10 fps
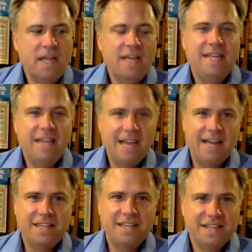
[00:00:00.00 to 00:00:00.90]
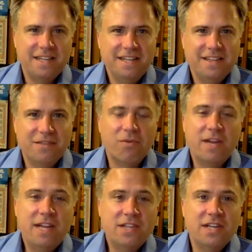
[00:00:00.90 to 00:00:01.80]
Yet, the
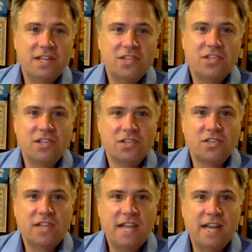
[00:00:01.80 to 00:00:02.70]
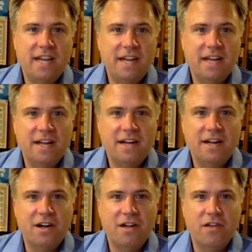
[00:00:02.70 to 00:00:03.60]
reason it's still standing,
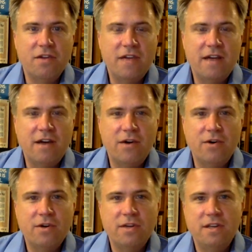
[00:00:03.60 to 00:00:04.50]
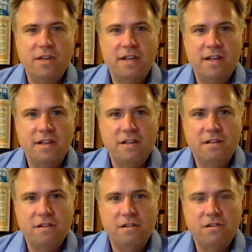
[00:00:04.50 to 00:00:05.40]
although now
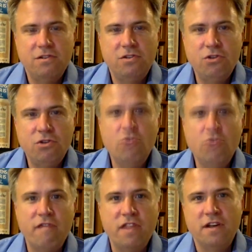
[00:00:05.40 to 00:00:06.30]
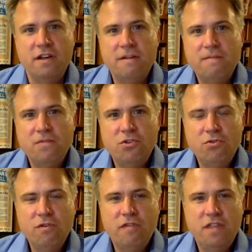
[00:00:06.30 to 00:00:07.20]
two of the
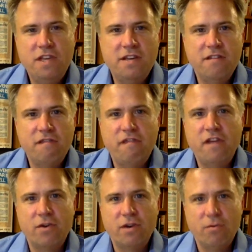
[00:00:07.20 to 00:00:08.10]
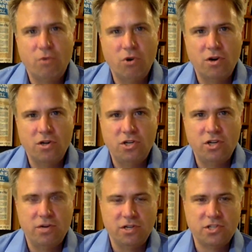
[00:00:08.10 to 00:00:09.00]
Confederate War
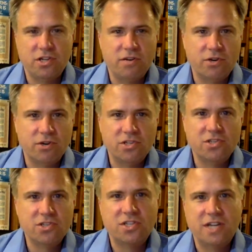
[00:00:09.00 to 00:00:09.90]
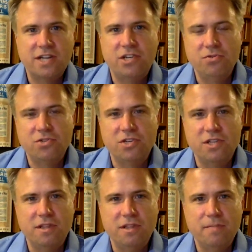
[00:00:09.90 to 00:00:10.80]
generals on horses statues
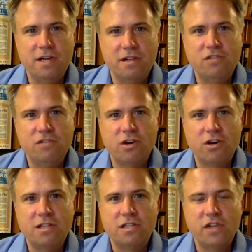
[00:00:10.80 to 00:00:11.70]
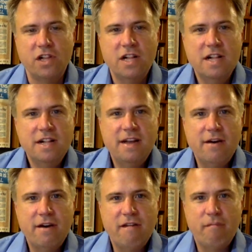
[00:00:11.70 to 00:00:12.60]
in the middle of Charlottesville
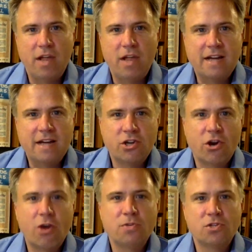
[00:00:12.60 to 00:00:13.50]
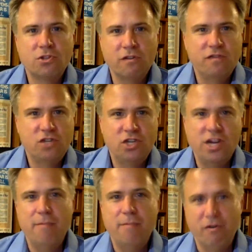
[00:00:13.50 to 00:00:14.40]
now have black tarps of
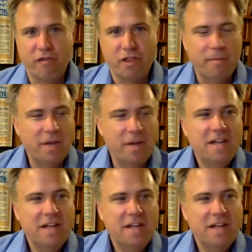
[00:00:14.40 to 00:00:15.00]
shame over them,